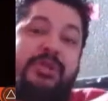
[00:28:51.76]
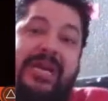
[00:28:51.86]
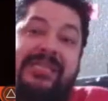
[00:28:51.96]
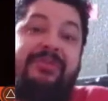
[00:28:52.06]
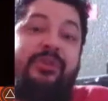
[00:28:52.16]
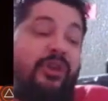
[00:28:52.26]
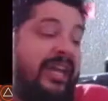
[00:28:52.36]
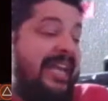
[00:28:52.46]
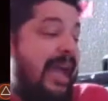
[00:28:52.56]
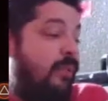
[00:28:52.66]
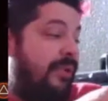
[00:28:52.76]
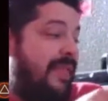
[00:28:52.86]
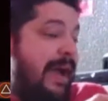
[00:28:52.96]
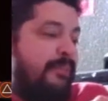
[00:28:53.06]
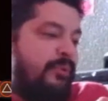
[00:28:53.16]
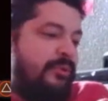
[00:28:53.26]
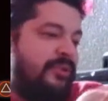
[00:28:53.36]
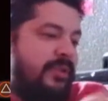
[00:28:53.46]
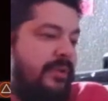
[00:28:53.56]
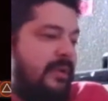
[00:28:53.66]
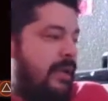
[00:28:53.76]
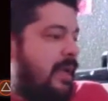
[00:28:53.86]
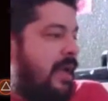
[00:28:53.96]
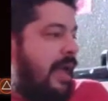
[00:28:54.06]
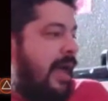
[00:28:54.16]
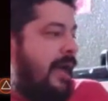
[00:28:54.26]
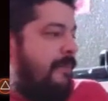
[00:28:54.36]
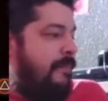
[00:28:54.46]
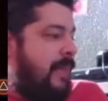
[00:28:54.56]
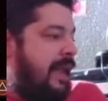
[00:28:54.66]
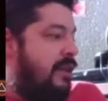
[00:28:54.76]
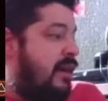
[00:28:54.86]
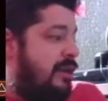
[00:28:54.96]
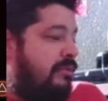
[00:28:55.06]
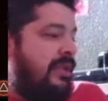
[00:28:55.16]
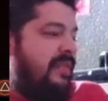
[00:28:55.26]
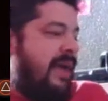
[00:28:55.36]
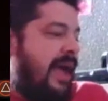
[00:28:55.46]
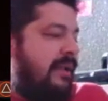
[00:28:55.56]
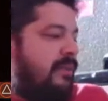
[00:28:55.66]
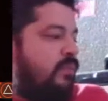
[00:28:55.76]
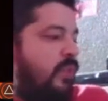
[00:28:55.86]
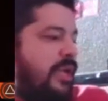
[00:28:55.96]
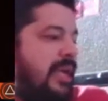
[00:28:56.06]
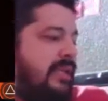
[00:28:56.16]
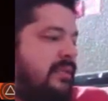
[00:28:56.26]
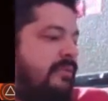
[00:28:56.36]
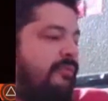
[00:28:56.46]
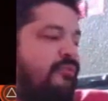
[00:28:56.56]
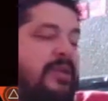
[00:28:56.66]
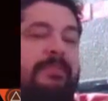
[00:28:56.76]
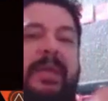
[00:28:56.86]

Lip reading: objective you're going to get with that person. And not only that, when you get to the free